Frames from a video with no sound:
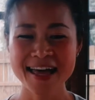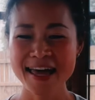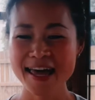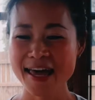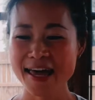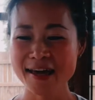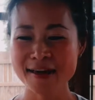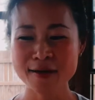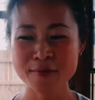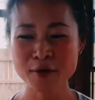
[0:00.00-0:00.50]

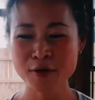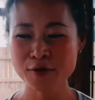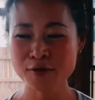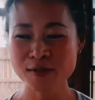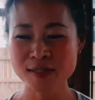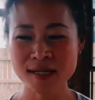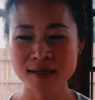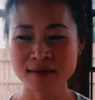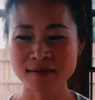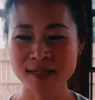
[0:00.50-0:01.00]
animals
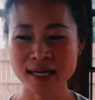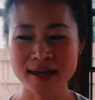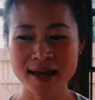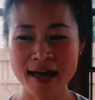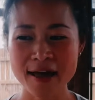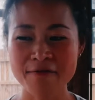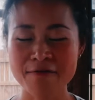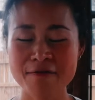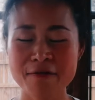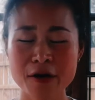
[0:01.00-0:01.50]
and they
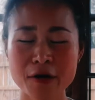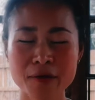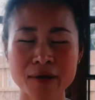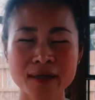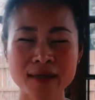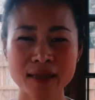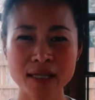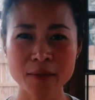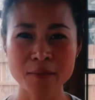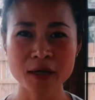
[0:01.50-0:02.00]
have very
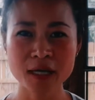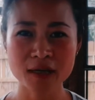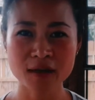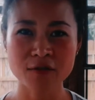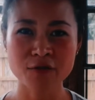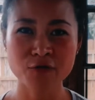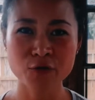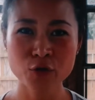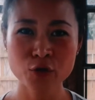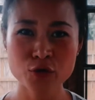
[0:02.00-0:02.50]
limited
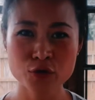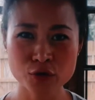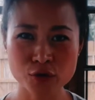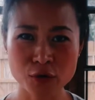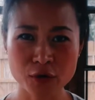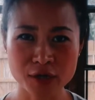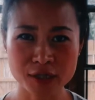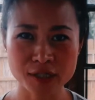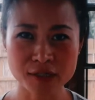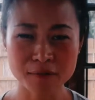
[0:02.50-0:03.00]
food
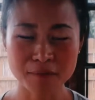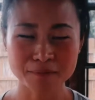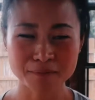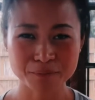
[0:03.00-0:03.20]
source,